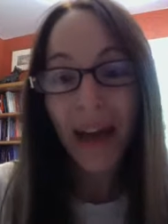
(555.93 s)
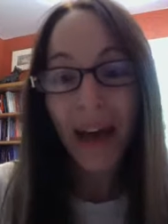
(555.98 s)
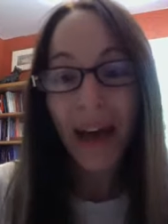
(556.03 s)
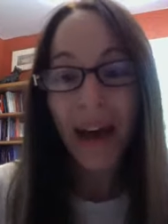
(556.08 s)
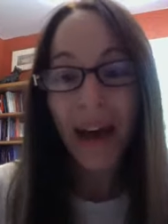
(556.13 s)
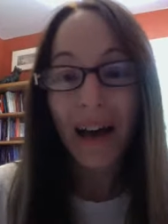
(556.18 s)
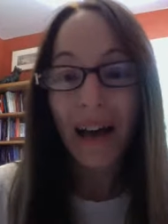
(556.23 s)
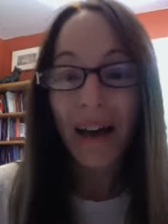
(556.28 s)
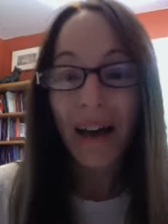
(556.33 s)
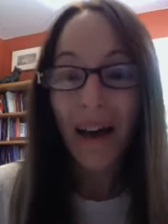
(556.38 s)

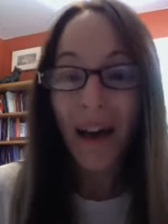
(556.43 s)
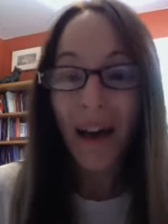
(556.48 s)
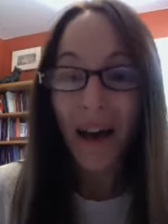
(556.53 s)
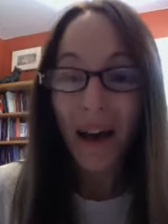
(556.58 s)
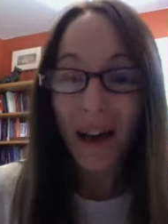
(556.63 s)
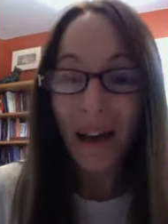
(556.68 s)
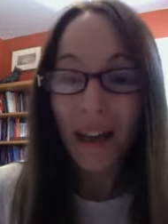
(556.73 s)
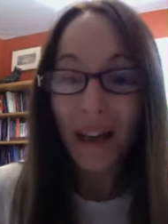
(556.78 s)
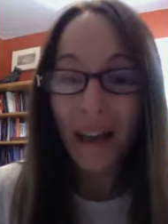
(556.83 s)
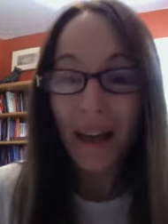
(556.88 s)

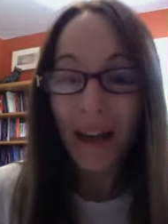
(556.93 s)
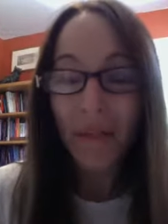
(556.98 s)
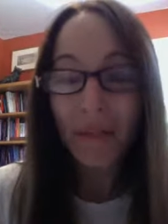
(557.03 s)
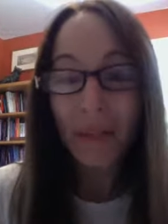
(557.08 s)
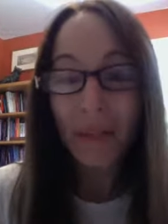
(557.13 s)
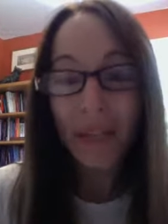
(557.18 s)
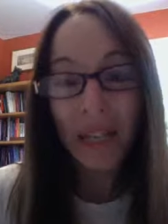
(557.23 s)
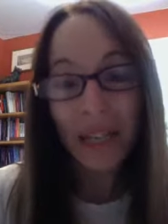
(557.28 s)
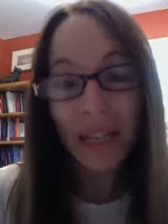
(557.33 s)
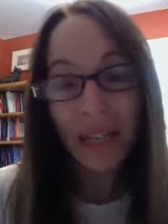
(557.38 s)
I
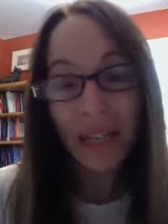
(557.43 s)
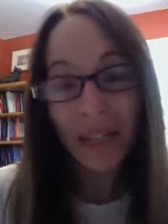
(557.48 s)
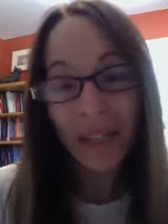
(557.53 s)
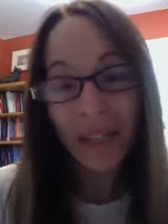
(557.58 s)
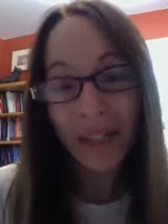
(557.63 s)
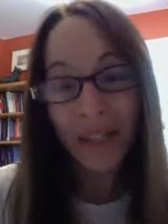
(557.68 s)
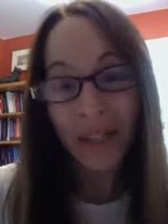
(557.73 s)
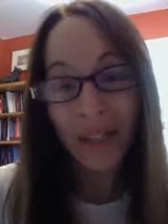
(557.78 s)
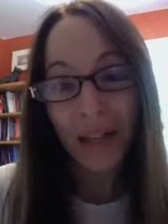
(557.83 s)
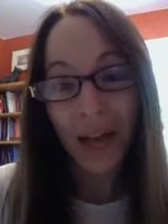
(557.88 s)
am leading
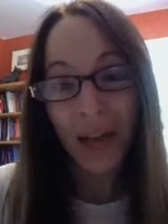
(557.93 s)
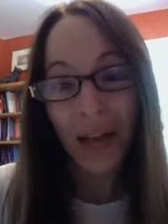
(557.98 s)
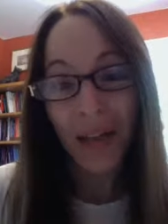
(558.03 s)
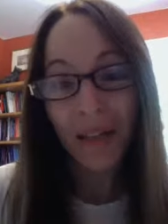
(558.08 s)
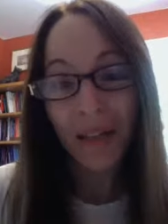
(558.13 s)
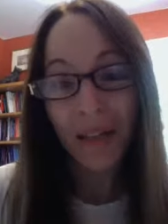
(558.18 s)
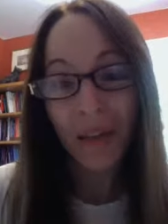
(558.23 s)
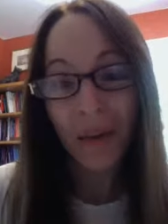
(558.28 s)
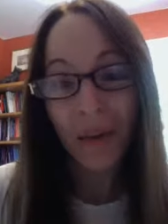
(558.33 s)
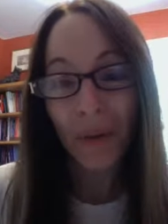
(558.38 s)
this
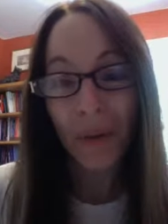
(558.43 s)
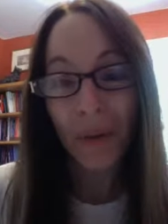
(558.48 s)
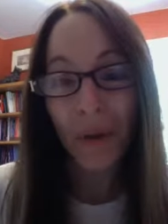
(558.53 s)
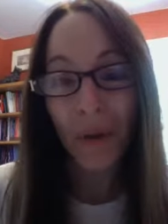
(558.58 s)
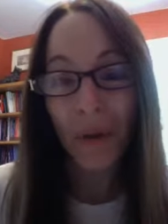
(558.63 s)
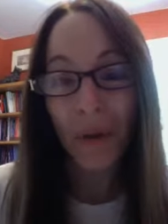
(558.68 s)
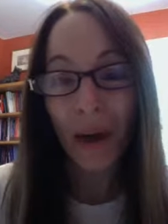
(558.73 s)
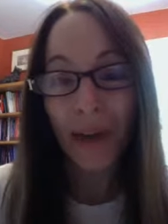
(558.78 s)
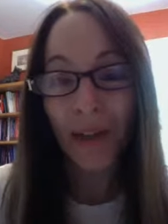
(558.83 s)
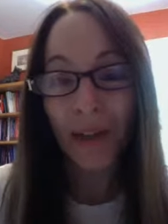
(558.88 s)
class,
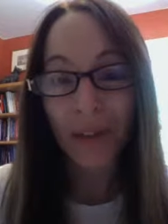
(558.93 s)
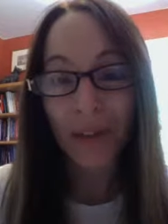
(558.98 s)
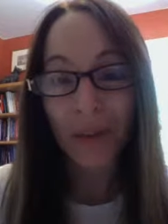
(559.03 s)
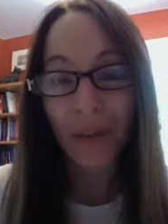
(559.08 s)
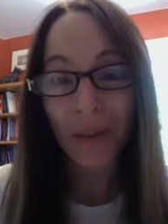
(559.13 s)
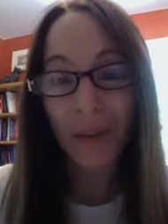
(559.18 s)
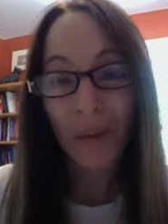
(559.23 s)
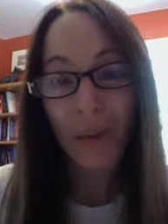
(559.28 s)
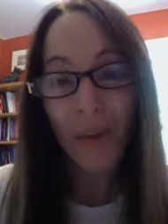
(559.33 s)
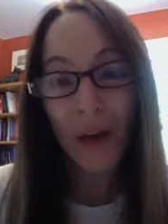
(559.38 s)
although I
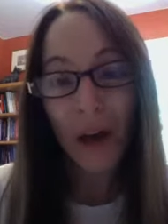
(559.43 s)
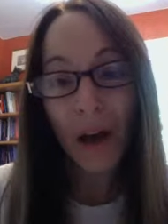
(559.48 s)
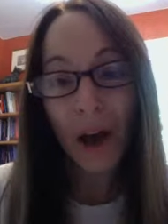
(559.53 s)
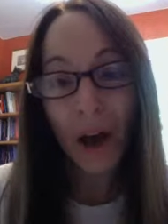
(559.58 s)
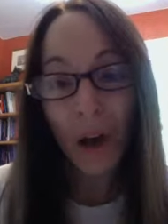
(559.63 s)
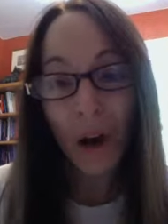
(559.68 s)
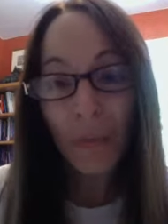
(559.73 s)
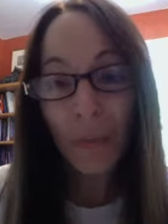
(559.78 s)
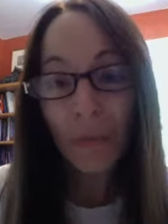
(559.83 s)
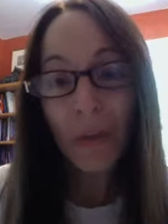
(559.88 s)
do
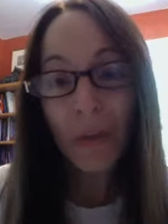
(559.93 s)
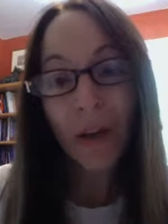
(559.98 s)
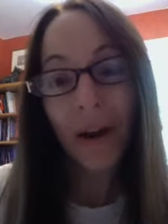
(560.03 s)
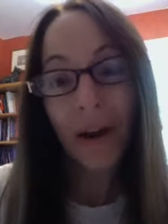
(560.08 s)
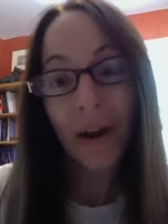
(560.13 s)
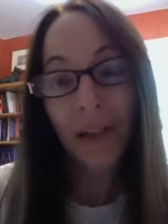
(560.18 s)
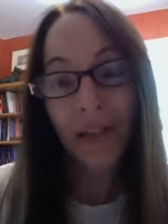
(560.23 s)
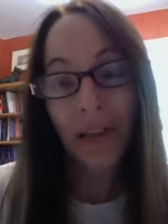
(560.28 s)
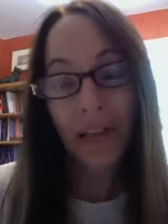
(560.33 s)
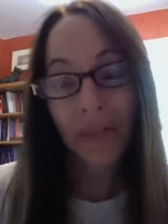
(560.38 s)
hope that
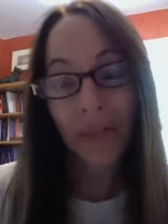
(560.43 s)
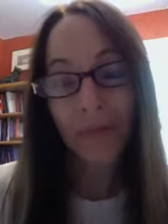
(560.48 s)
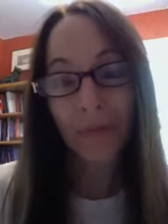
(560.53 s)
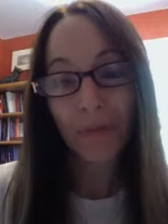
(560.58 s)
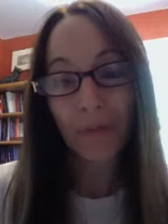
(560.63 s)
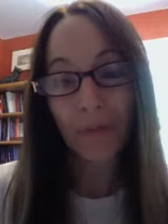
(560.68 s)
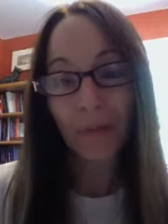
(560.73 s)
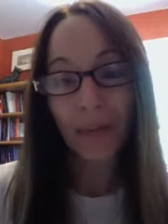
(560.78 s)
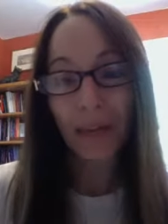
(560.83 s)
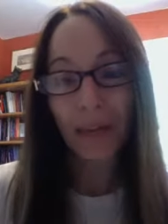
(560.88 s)
our class will
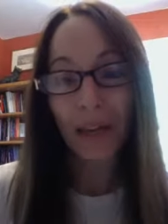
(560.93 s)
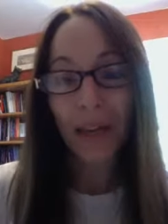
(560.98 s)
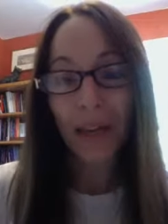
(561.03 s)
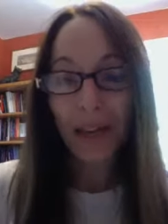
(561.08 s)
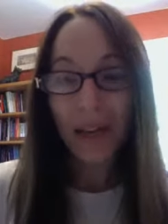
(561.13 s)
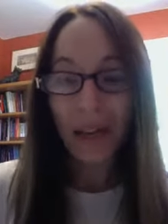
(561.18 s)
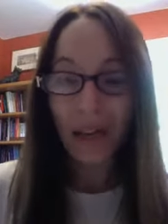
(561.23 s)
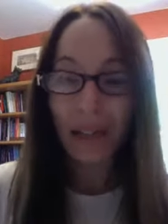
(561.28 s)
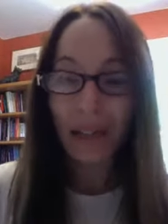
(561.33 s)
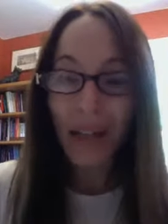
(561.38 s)
be
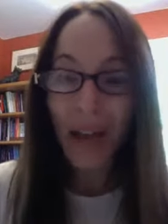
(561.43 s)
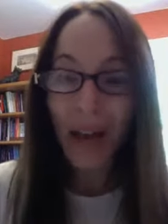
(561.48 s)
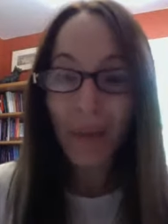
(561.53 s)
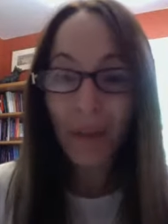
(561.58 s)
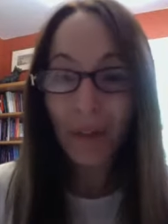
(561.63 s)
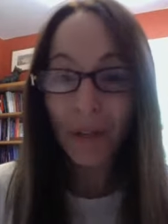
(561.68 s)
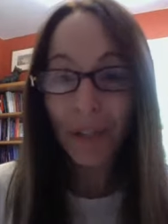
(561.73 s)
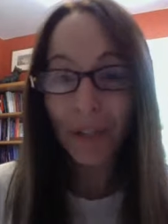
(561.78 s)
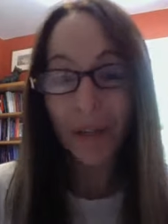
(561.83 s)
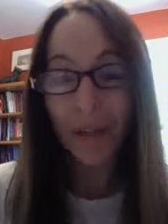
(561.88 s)

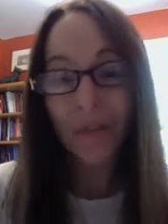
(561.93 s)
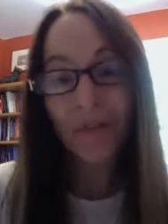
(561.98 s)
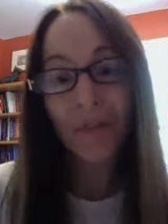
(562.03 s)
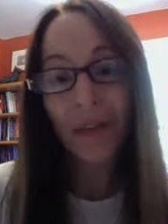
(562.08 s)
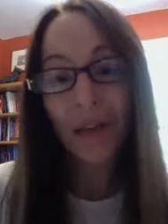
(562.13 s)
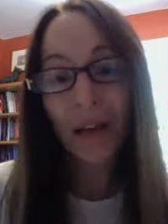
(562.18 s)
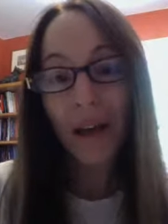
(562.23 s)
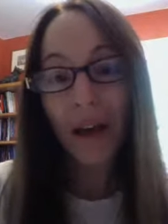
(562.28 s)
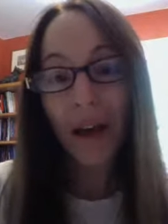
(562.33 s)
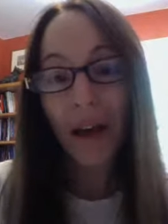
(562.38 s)
collaborative.
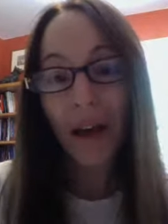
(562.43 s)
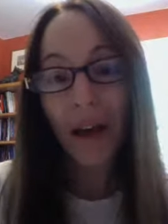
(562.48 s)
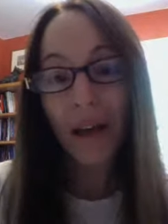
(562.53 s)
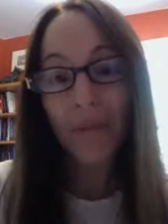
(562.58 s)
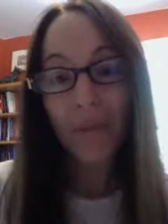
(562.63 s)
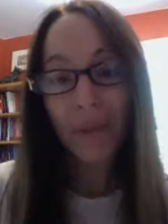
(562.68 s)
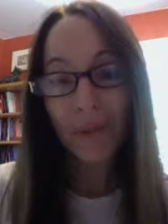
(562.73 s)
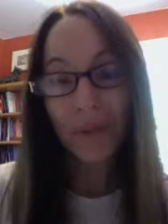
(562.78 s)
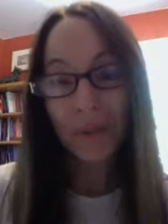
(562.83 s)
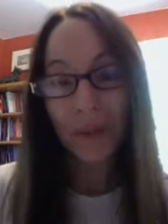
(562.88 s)

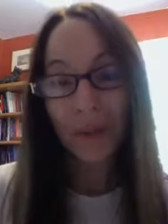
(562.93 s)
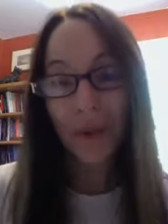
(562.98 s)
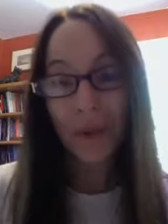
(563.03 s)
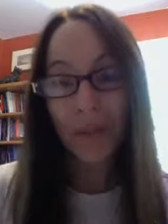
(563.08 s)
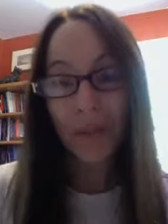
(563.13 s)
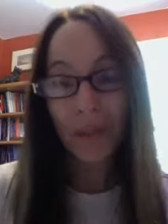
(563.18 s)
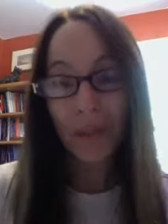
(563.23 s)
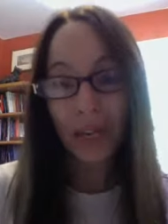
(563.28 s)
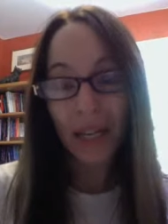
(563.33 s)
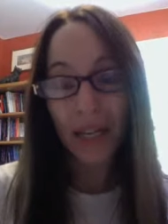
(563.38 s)
I'm also
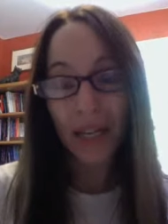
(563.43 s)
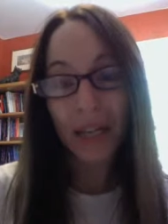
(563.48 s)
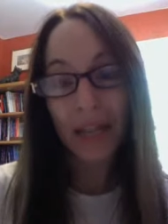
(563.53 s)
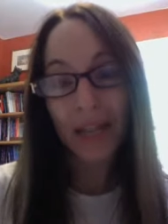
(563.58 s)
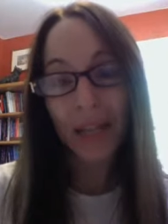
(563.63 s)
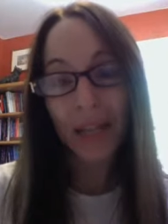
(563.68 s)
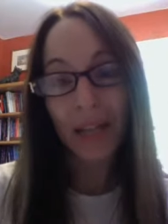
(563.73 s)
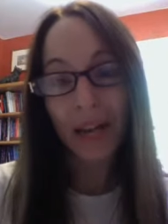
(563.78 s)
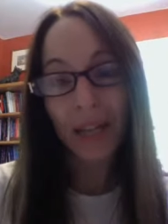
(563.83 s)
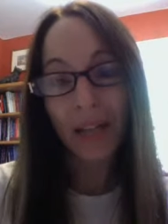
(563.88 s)
leading
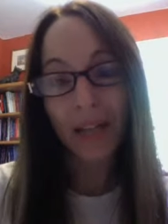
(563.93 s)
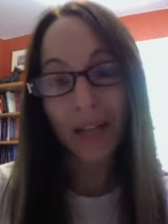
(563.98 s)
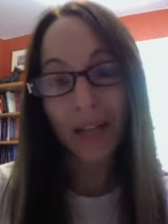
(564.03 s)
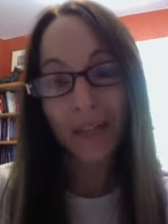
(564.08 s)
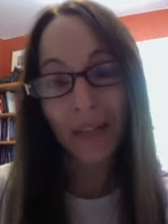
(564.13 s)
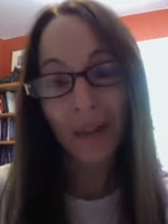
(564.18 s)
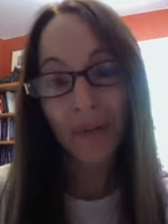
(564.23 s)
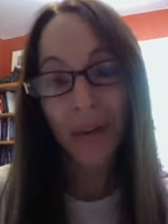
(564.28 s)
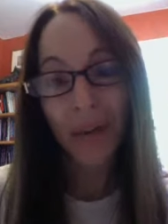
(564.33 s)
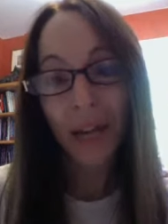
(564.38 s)
this class and
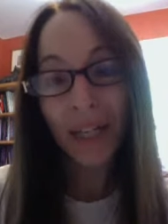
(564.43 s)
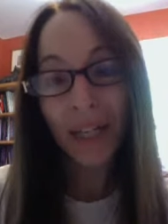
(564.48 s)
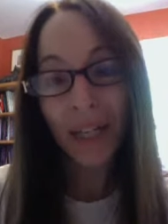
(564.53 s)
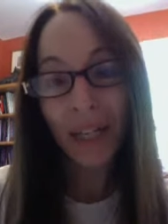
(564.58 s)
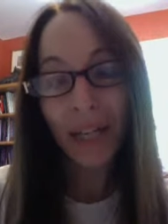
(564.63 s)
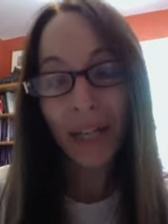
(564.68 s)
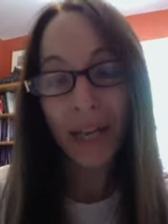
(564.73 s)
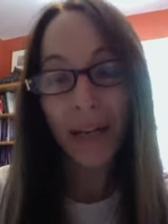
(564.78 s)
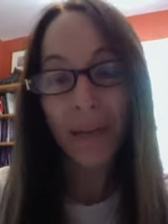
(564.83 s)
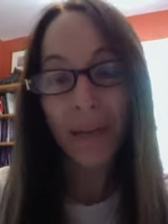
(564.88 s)

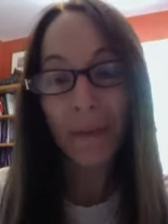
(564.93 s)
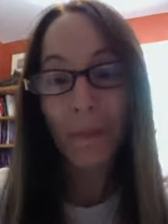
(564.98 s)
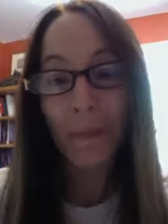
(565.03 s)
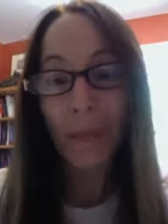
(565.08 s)
directing it.